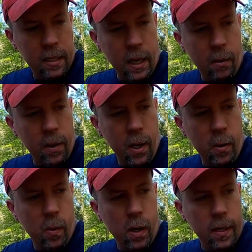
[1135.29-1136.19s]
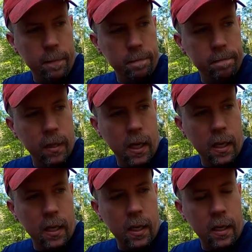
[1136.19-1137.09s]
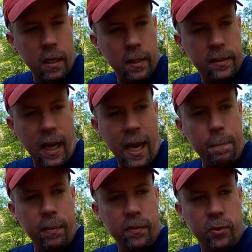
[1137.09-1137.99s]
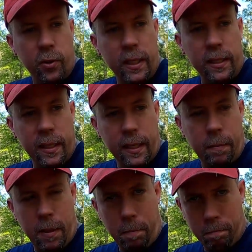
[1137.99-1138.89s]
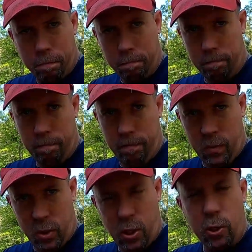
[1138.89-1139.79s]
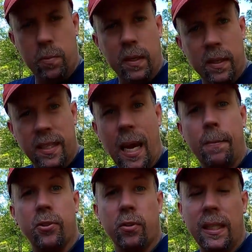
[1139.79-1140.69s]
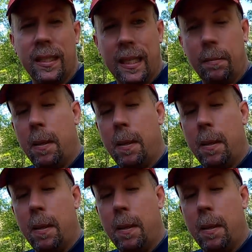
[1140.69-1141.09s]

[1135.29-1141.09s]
Do y'all know um, uh, a type of drink that can be, excuse me, the type of drink that